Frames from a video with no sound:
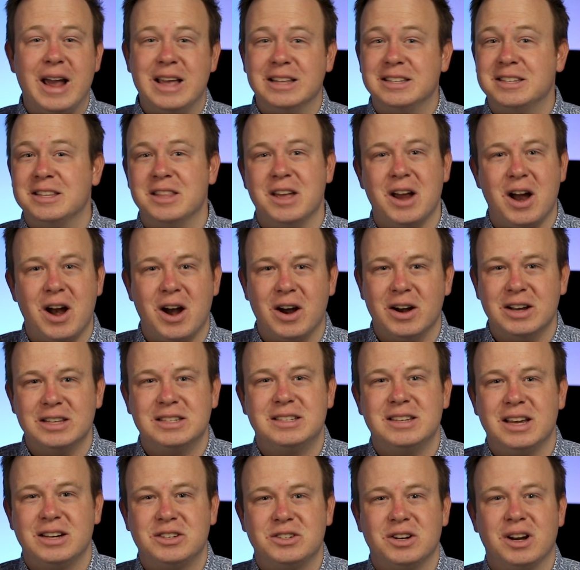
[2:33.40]
it's there,
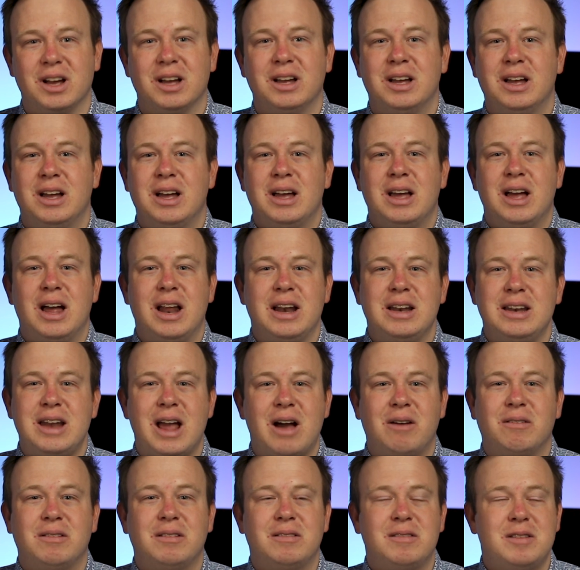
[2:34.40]
etc.
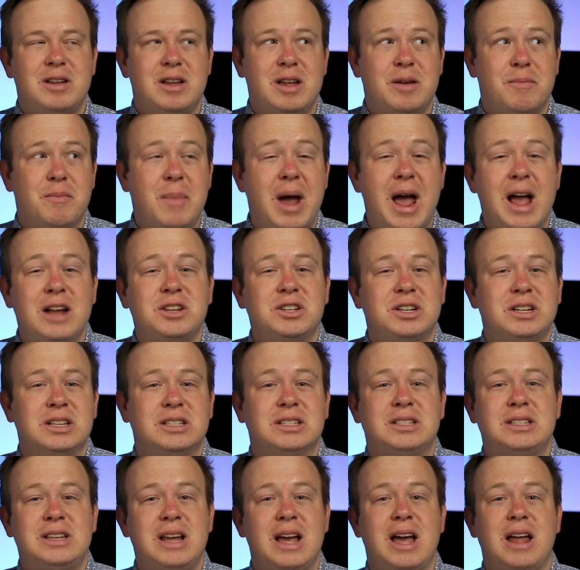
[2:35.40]
Now, imagine
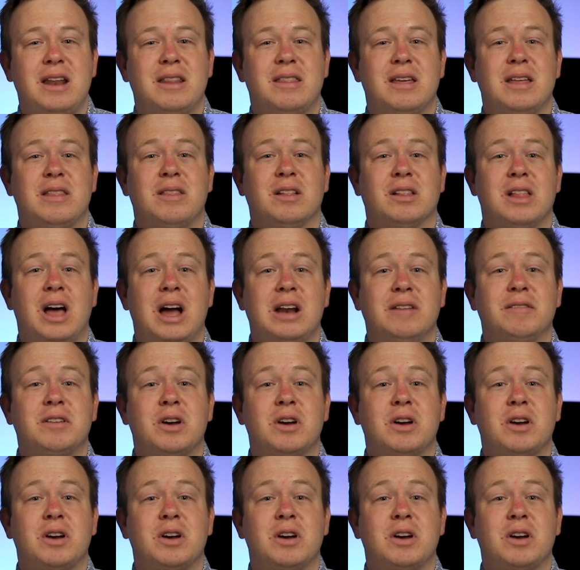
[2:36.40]
instead that the line of